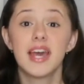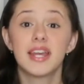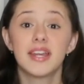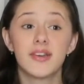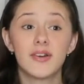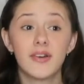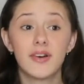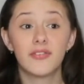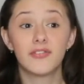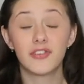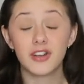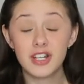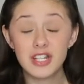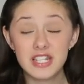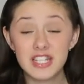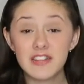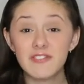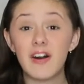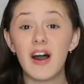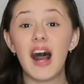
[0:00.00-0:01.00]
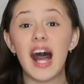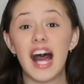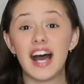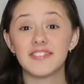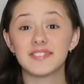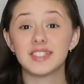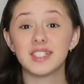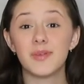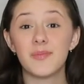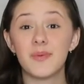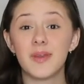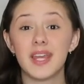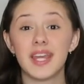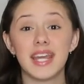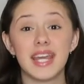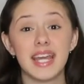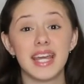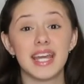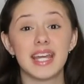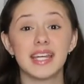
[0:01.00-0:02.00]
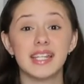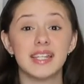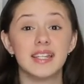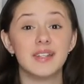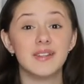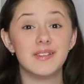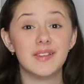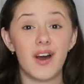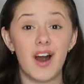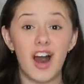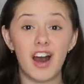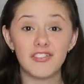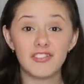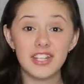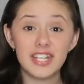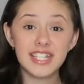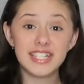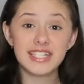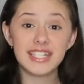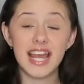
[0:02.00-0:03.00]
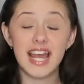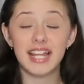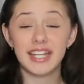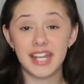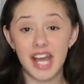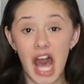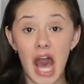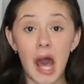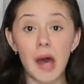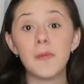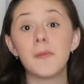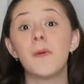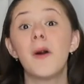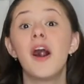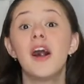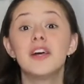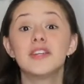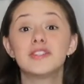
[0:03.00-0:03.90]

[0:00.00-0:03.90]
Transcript: you first of all have to be in novice and up.